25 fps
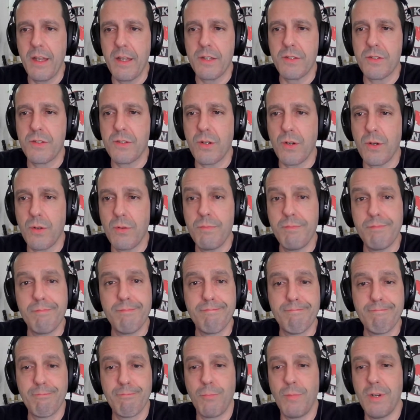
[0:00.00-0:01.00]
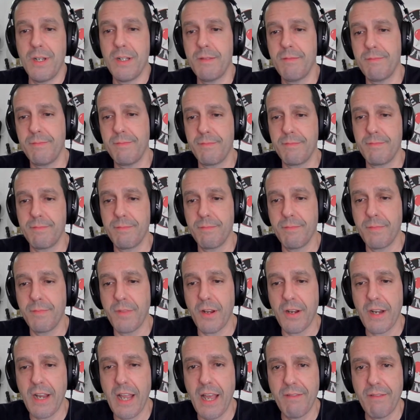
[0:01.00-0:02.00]
So, well,
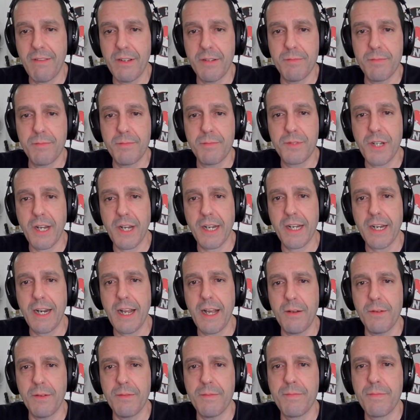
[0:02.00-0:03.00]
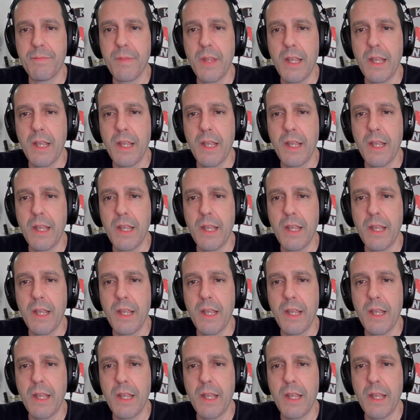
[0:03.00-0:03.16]
there you have it. Check it out.